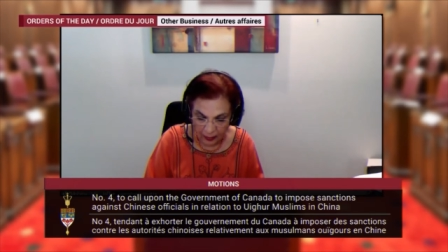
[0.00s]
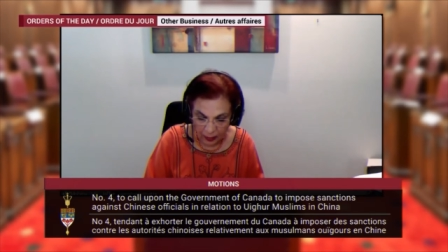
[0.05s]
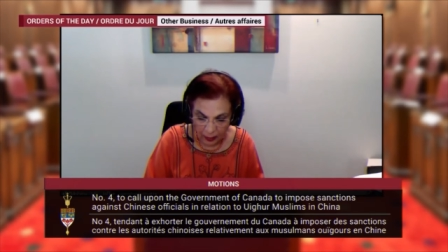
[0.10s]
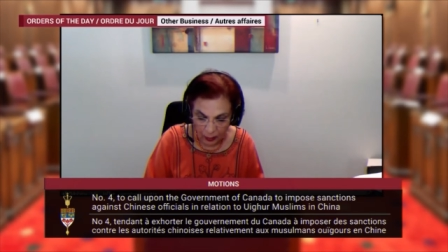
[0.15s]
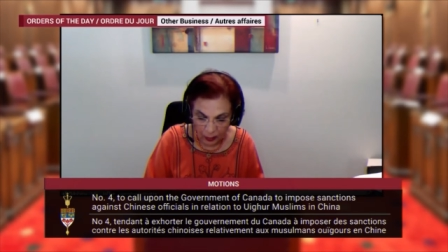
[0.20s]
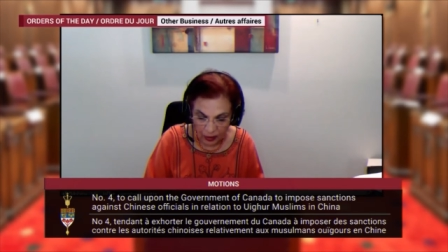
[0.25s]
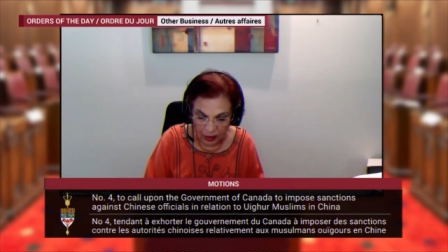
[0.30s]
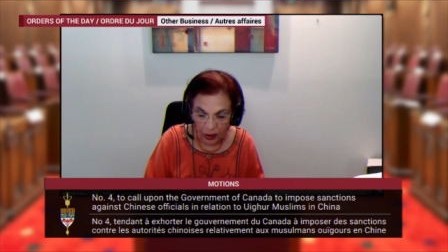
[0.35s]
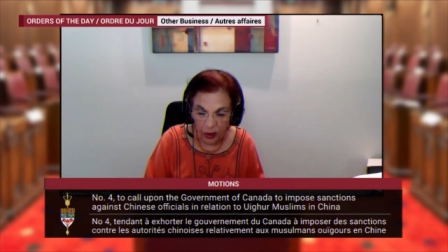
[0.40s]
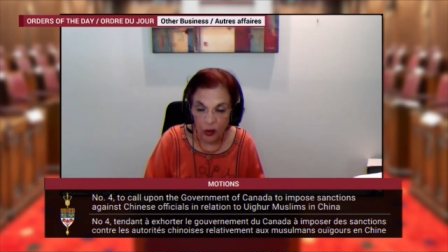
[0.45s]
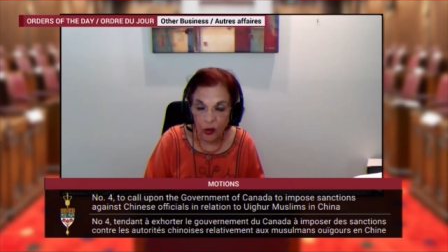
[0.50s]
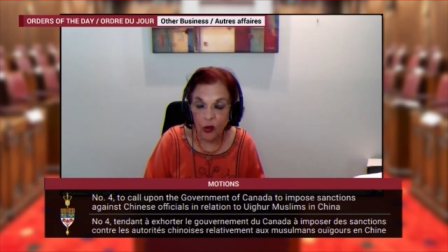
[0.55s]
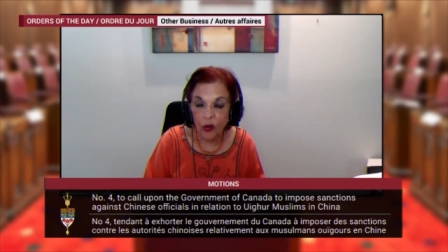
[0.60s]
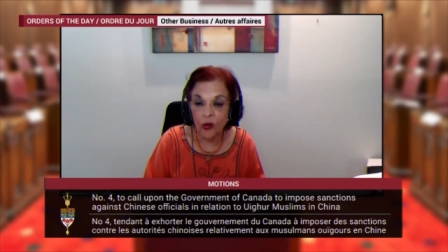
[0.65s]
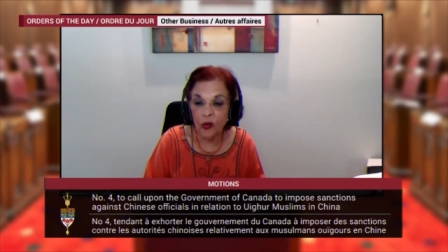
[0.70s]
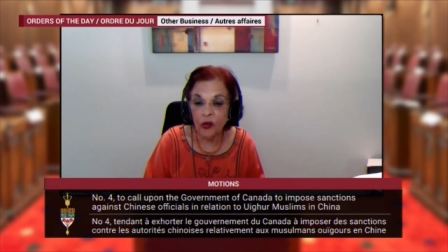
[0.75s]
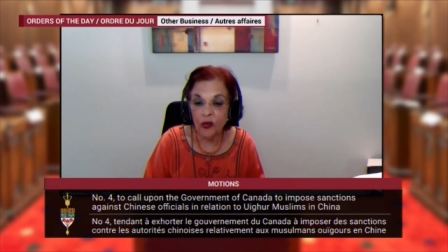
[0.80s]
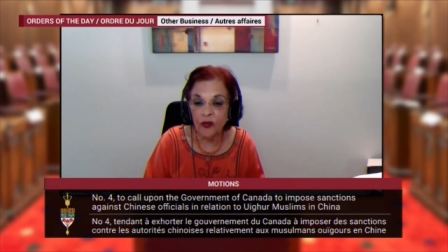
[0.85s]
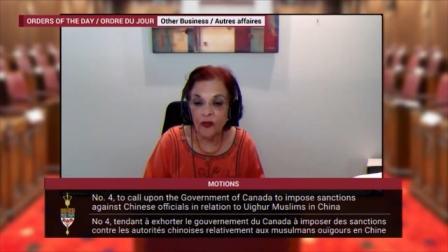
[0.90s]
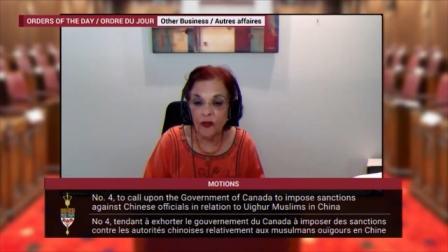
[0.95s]
with a
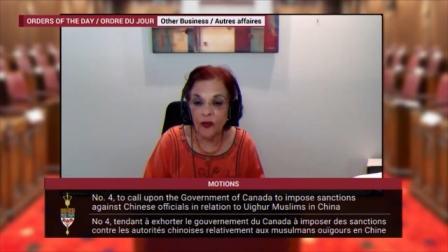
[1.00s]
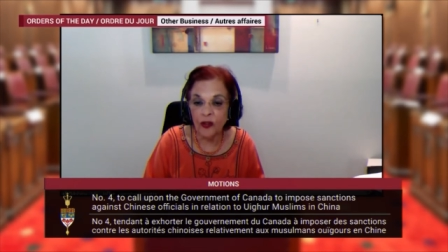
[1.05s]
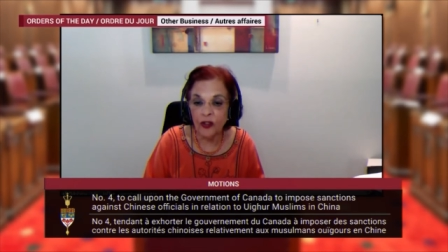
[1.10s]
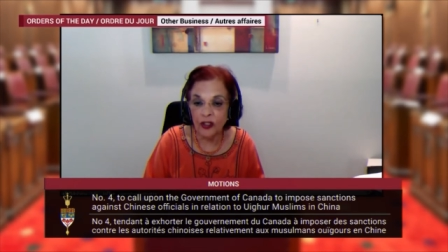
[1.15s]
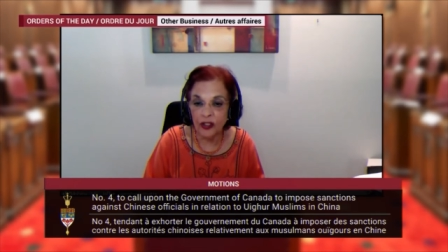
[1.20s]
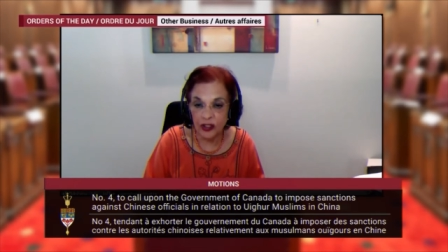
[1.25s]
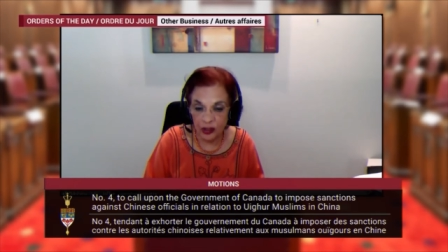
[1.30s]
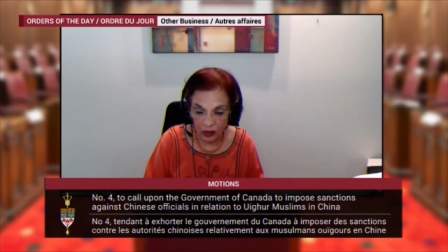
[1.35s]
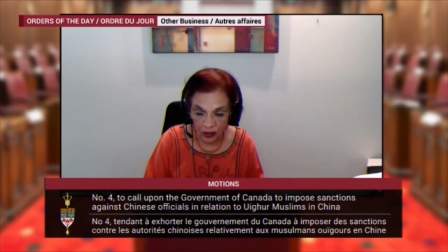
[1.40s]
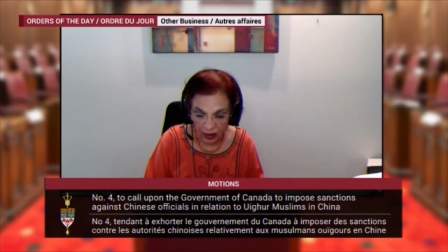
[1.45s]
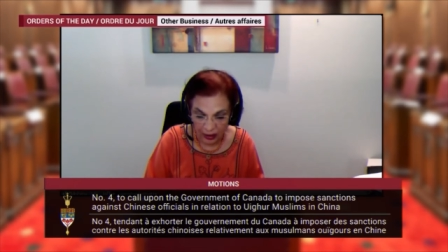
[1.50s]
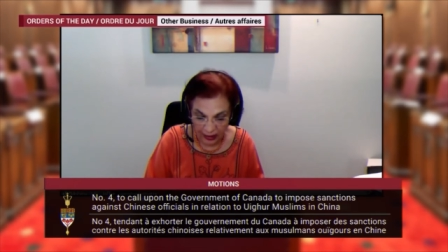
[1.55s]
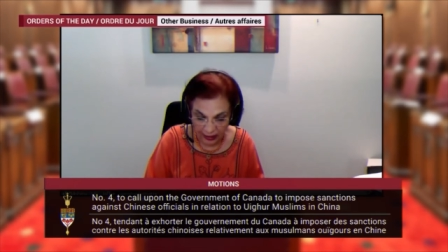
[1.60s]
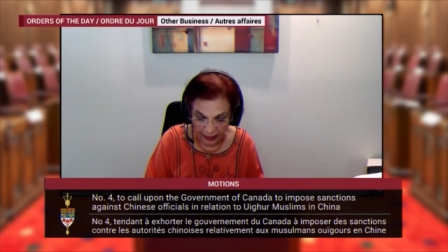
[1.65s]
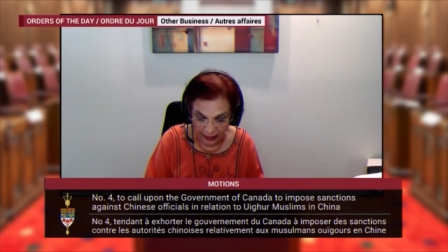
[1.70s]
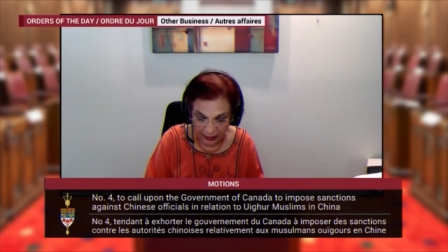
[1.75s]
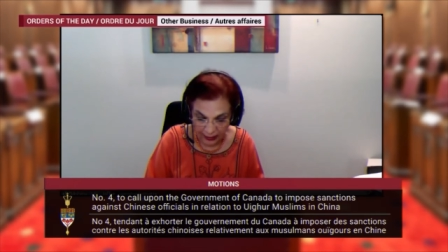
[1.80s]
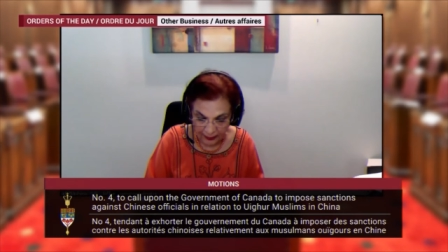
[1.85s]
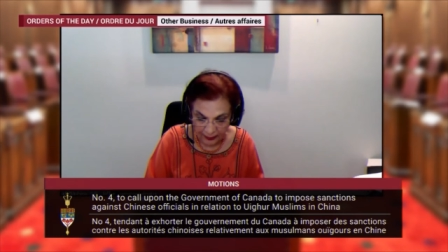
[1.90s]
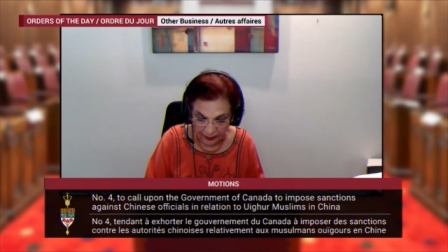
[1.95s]
hole for a toilet.
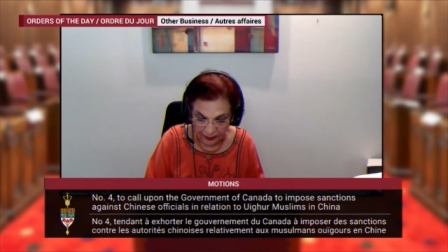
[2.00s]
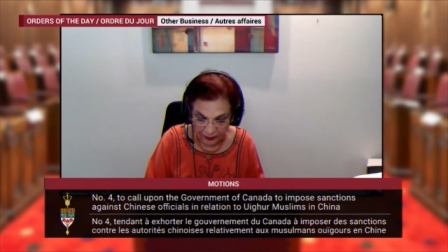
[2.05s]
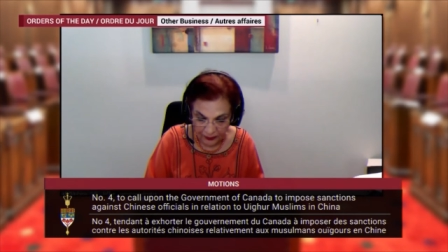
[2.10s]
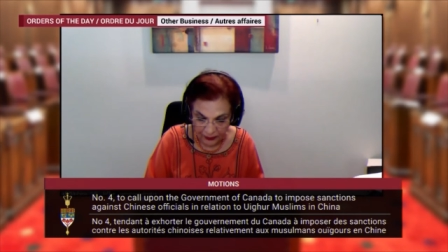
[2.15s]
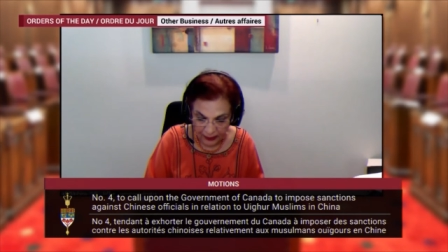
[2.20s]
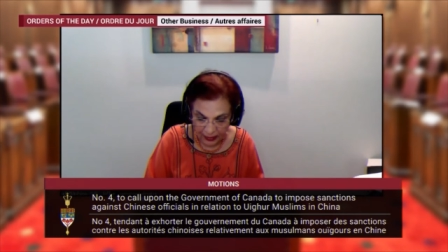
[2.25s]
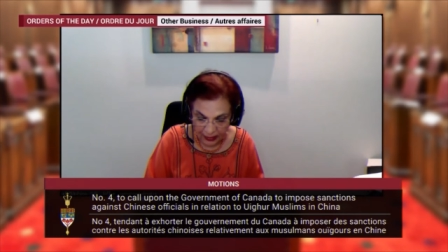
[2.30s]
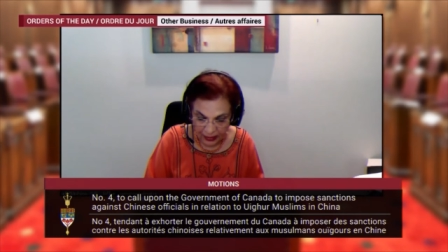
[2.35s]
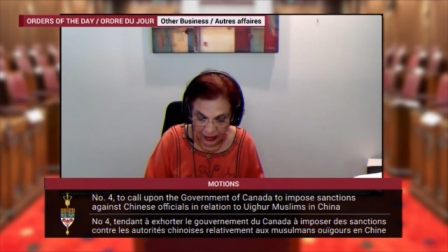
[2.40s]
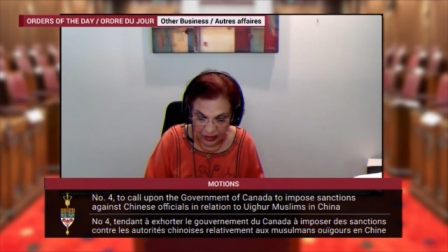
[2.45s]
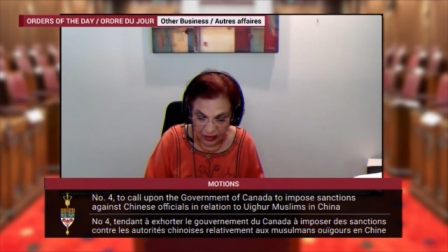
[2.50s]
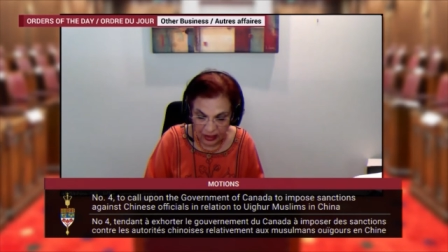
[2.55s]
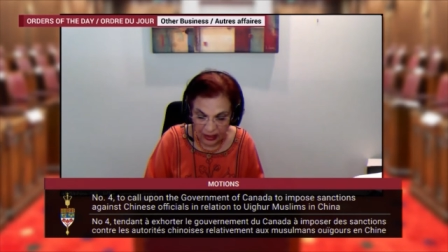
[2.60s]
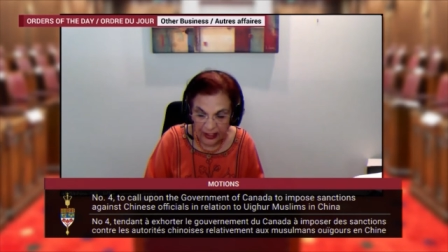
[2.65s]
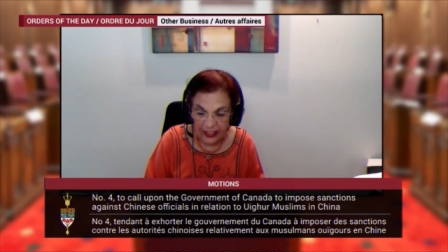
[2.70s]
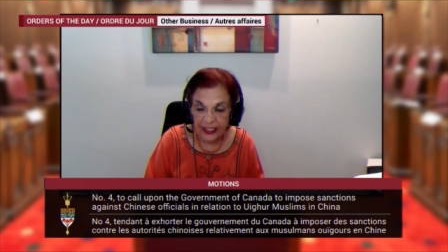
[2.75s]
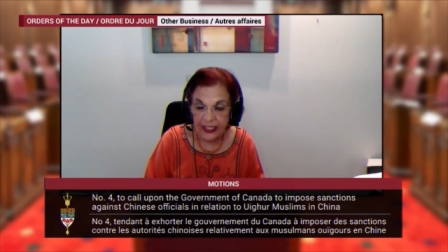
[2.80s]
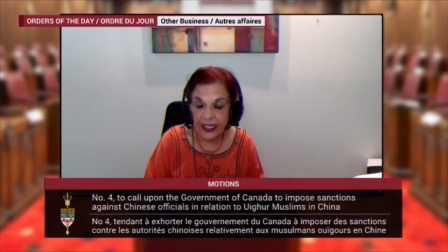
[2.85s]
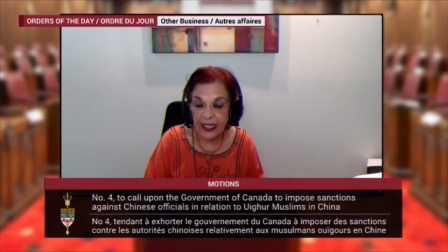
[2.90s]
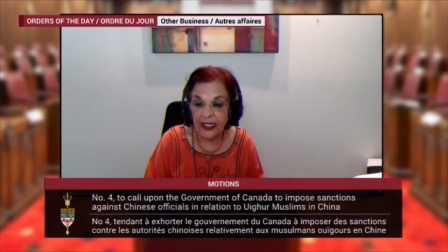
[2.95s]
She
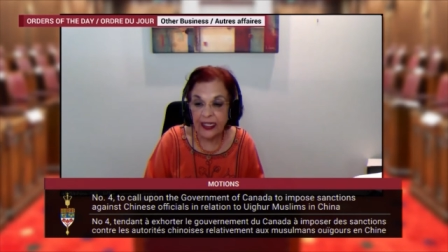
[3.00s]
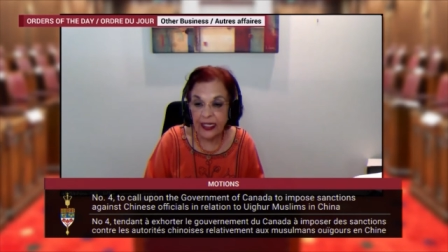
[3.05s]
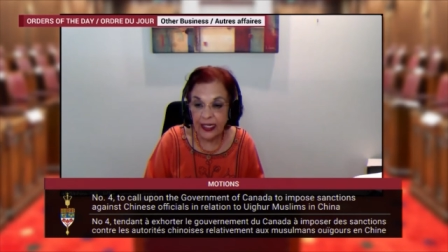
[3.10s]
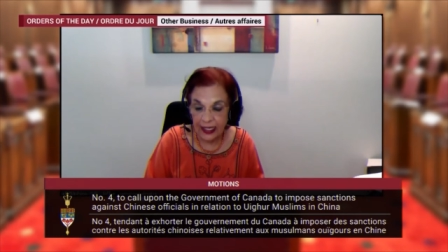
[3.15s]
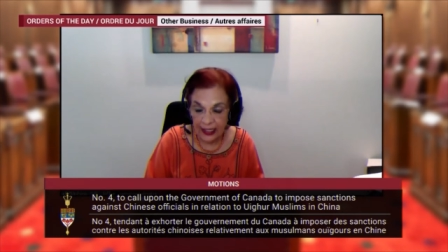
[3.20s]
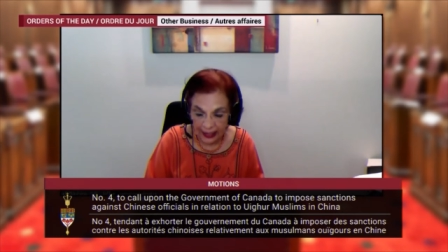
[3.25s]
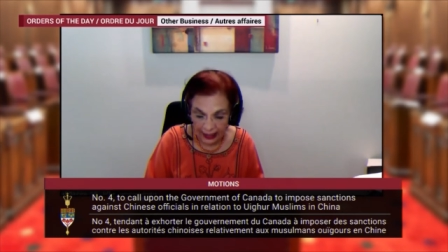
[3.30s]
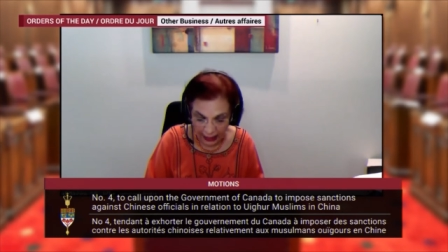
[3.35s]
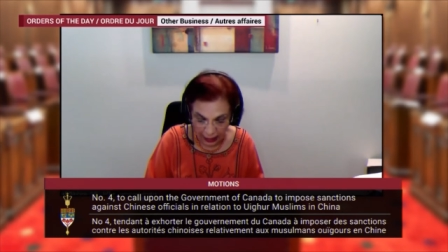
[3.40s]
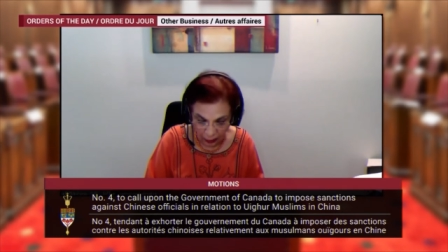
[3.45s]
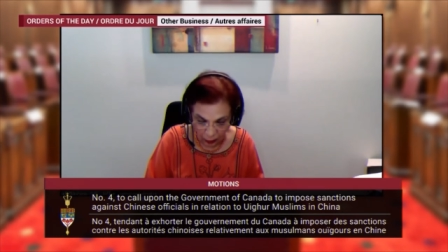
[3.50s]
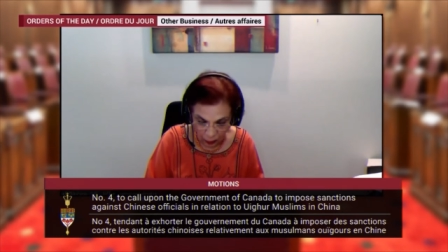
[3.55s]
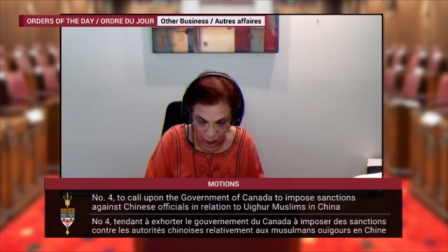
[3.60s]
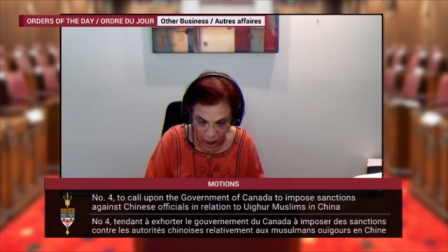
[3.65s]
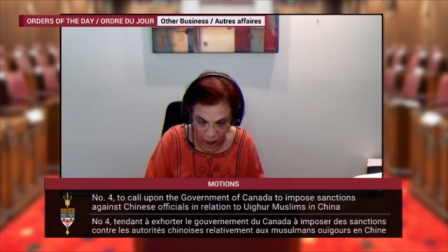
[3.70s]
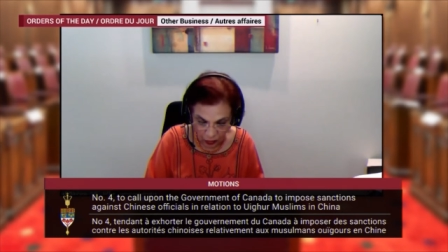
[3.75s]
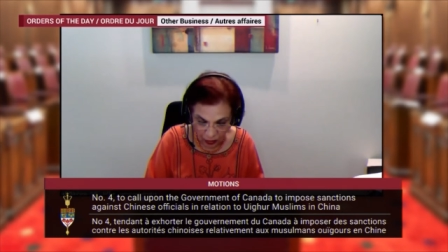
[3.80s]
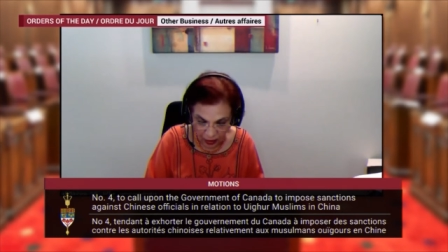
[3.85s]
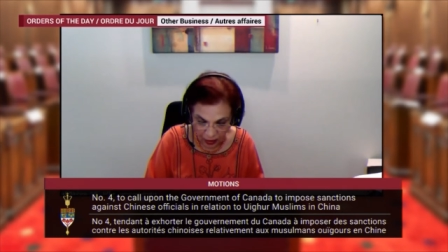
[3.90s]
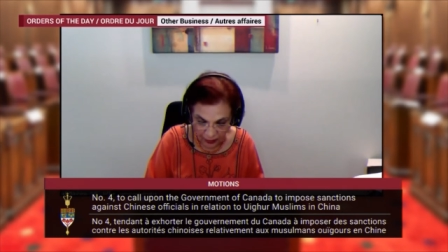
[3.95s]
said, and I
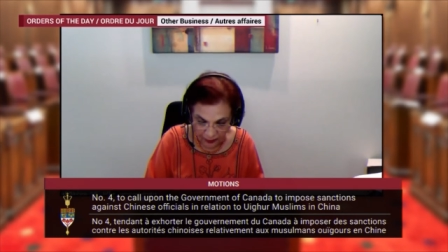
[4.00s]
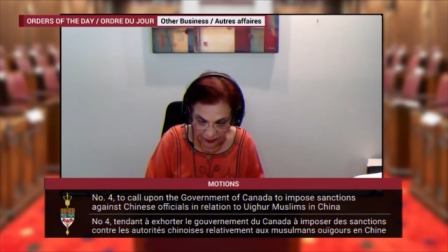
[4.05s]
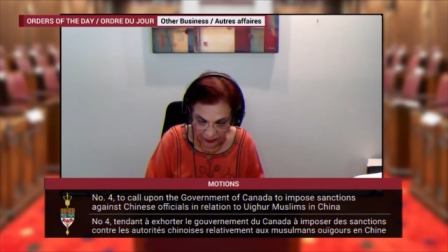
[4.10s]
quote,